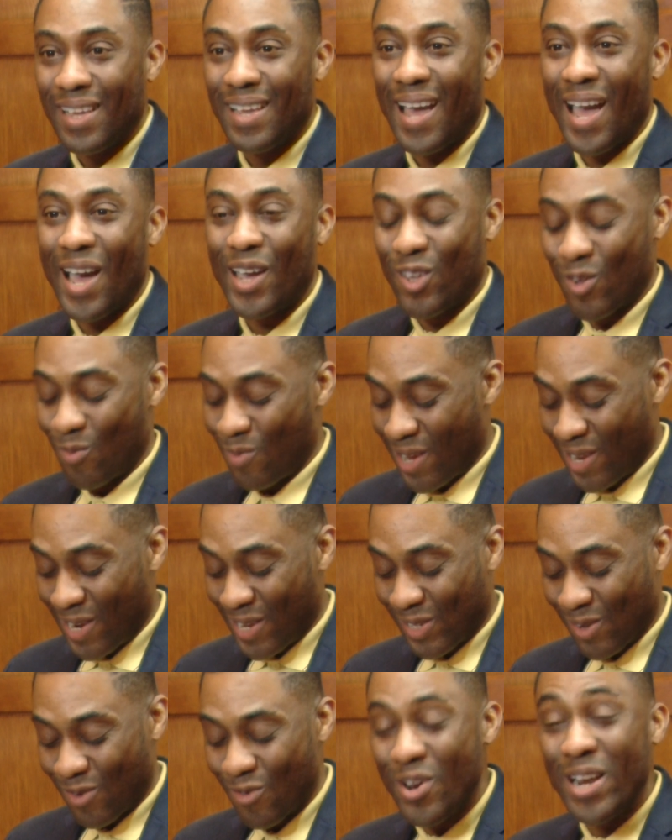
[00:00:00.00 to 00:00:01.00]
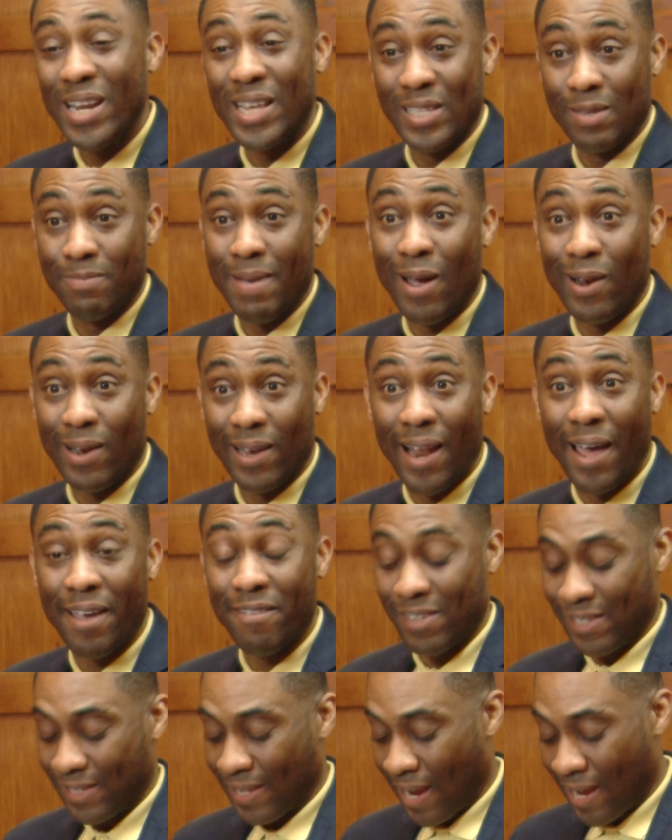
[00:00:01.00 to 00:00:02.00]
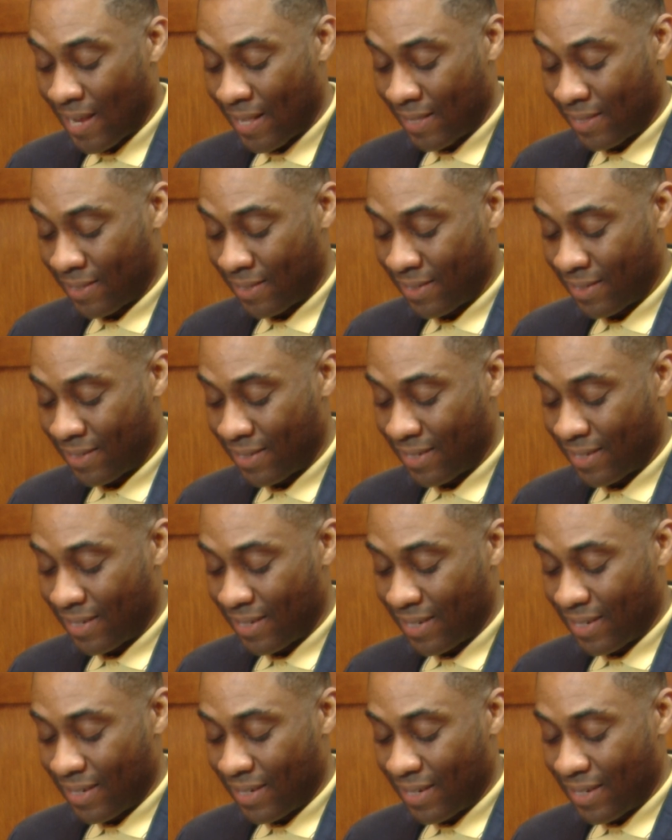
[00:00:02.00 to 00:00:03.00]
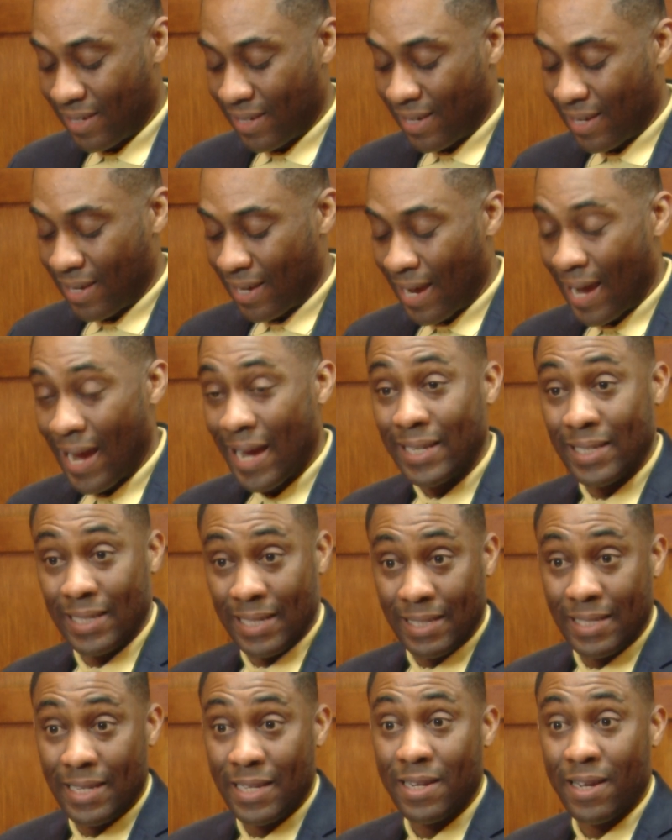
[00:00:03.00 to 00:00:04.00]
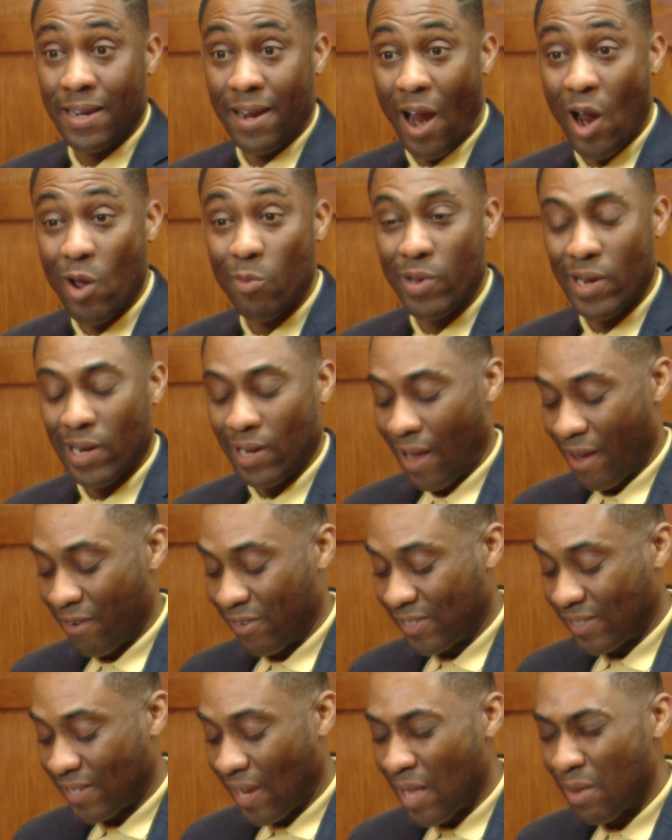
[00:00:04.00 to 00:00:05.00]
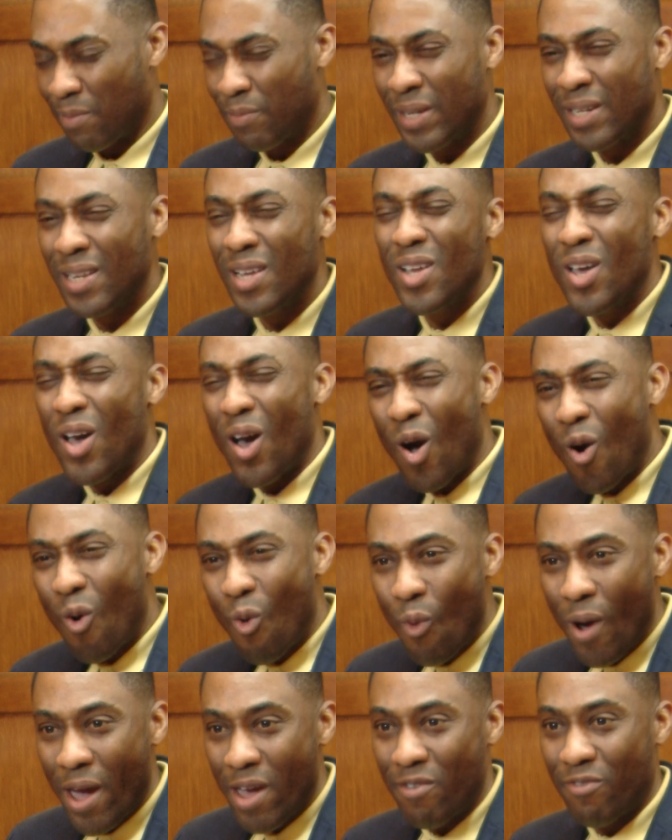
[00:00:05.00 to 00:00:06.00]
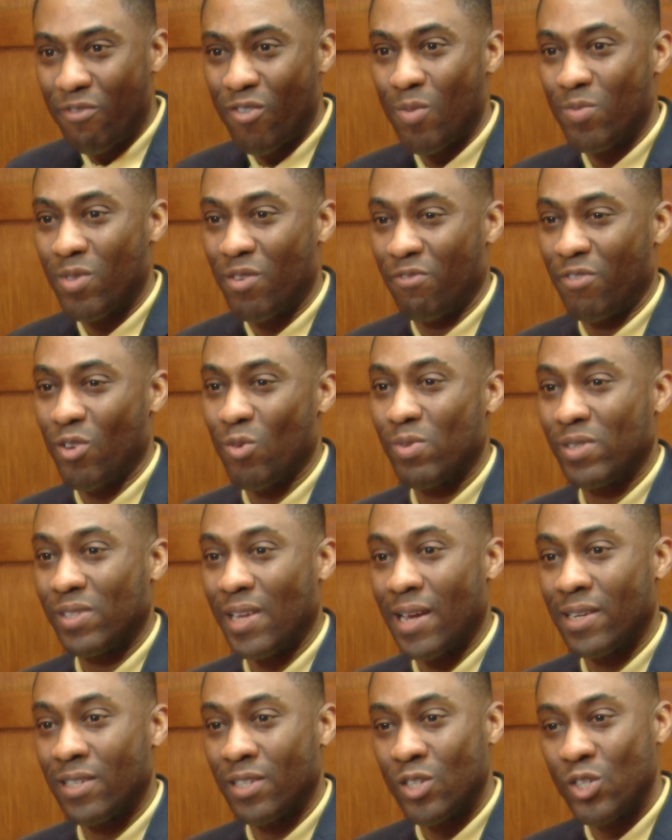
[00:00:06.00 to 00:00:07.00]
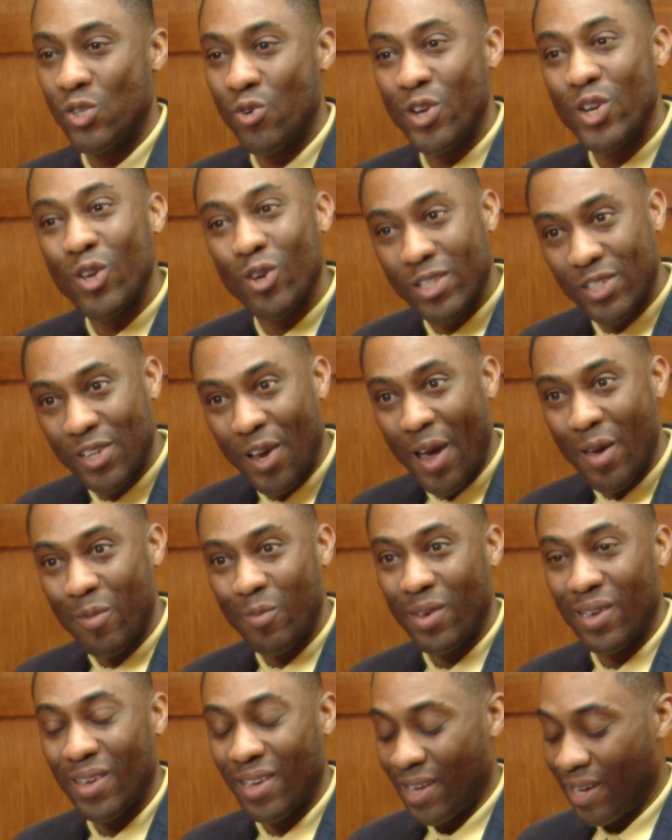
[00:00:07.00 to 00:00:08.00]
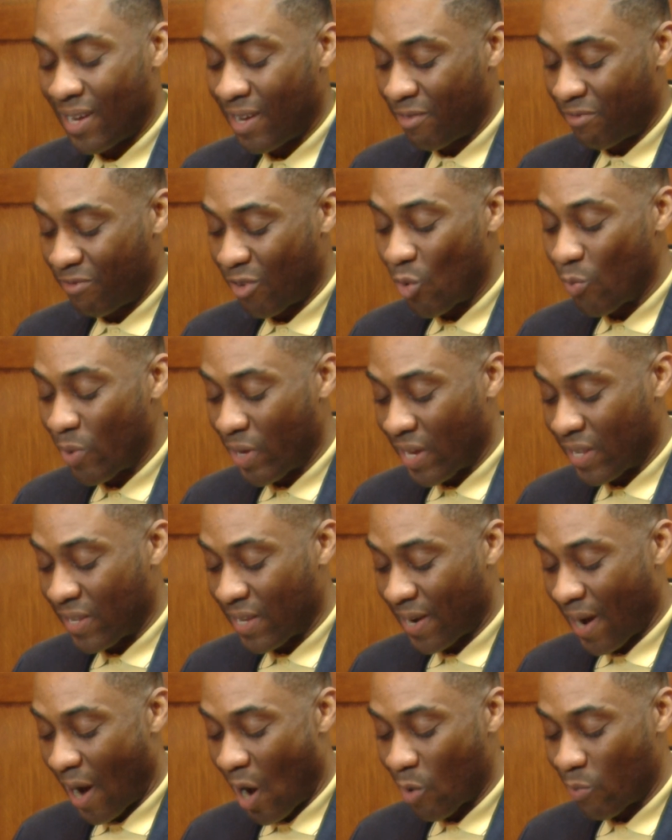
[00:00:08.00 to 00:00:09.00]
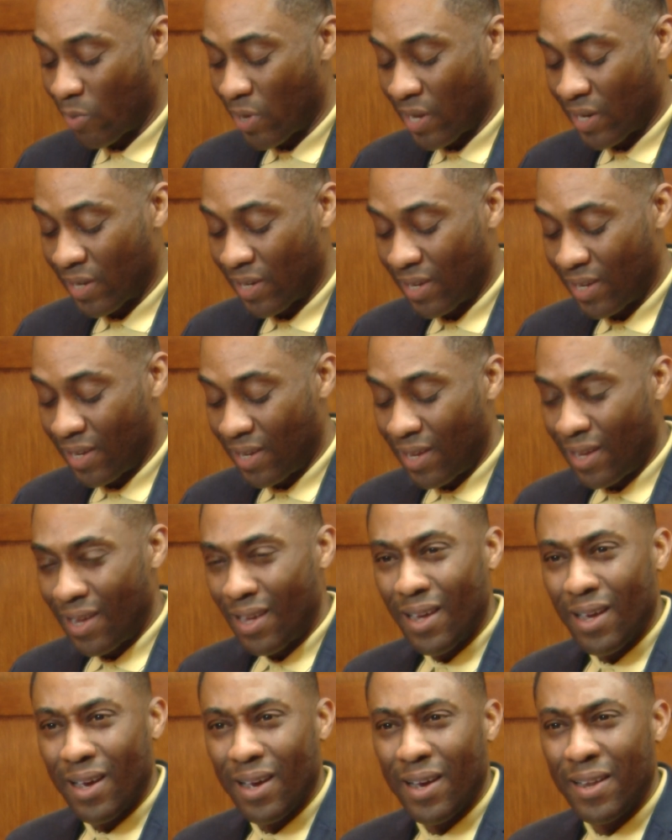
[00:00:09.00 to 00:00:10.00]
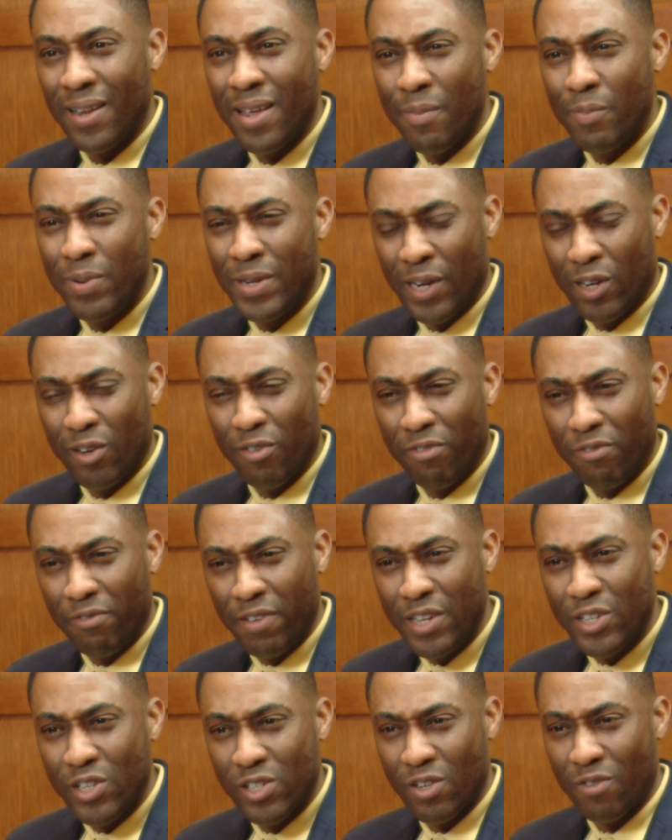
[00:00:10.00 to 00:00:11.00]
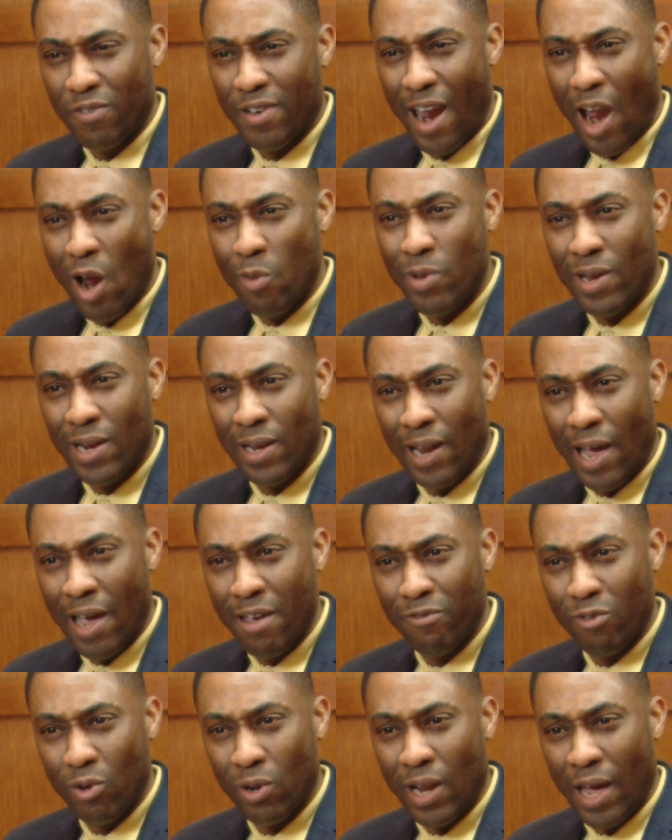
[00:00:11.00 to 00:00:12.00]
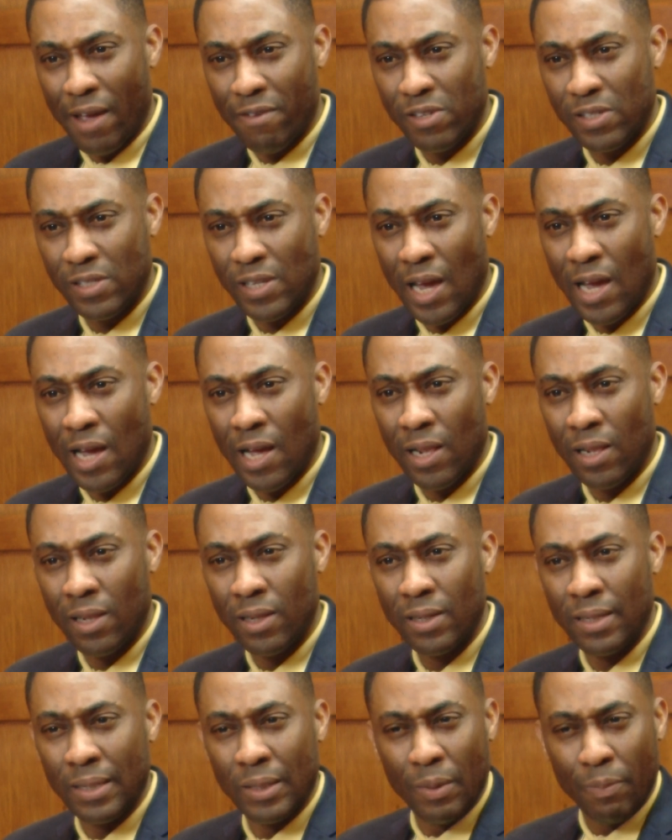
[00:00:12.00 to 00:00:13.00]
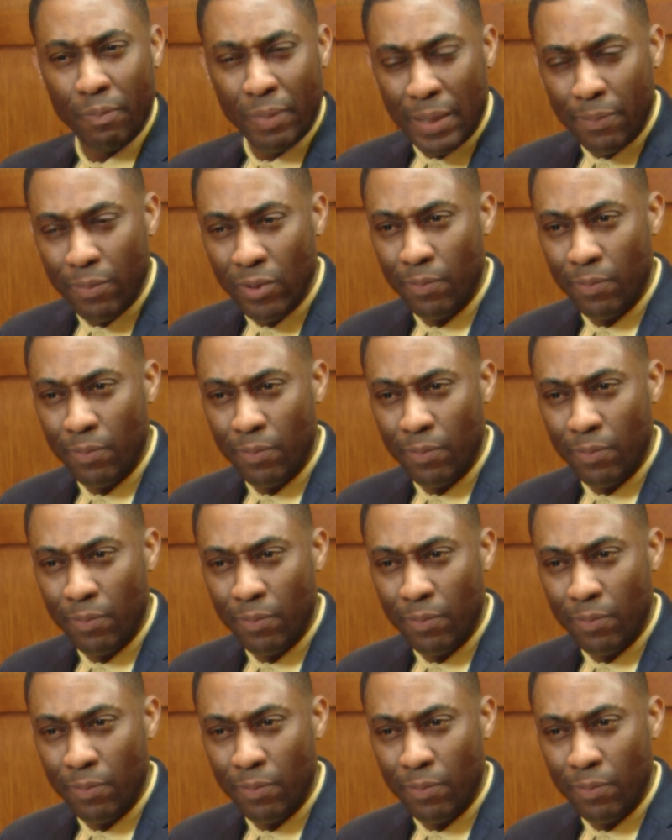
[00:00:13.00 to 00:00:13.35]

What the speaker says: ACUBIEN really is about lifestyle, and indeed a Caribbean lifestyle. But away from the film set and during your time filming in the Caribbean, are there particular features of Caribbean life or lifestyle, the people